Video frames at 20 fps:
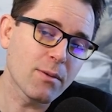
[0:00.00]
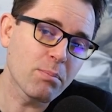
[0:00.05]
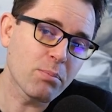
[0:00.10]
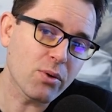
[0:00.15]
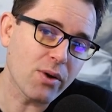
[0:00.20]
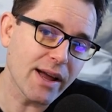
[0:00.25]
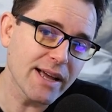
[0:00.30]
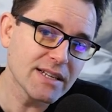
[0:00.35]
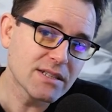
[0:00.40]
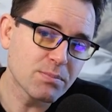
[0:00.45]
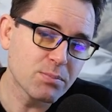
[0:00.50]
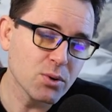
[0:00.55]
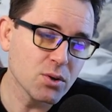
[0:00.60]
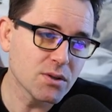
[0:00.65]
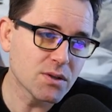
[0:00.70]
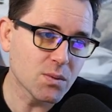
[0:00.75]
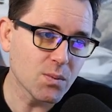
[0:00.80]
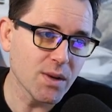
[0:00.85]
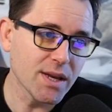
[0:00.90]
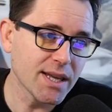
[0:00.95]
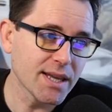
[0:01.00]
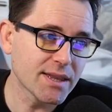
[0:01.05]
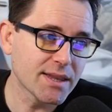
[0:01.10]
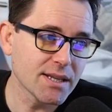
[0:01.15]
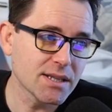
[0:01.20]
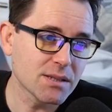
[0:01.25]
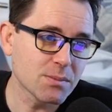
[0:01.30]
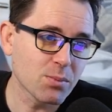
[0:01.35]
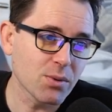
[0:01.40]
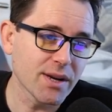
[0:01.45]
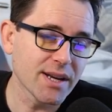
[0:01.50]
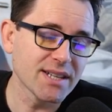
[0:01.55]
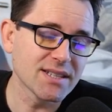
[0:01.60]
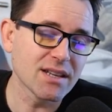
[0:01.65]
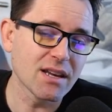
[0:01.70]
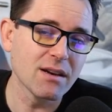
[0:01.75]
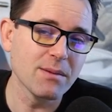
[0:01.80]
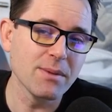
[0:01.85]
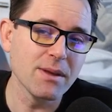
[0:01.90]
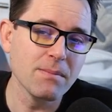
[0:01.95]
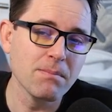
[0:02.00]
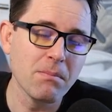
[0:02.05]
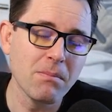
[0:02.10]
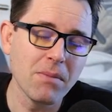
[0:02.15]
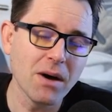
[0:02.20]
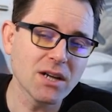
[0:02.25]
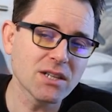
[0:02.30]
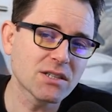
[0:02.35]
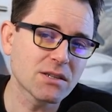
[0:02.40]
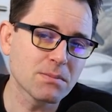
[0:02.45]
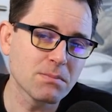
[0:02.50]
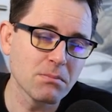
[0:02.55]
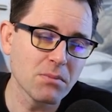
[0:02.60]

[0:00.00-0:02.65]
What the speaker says: price boost we get this spring is going to be much,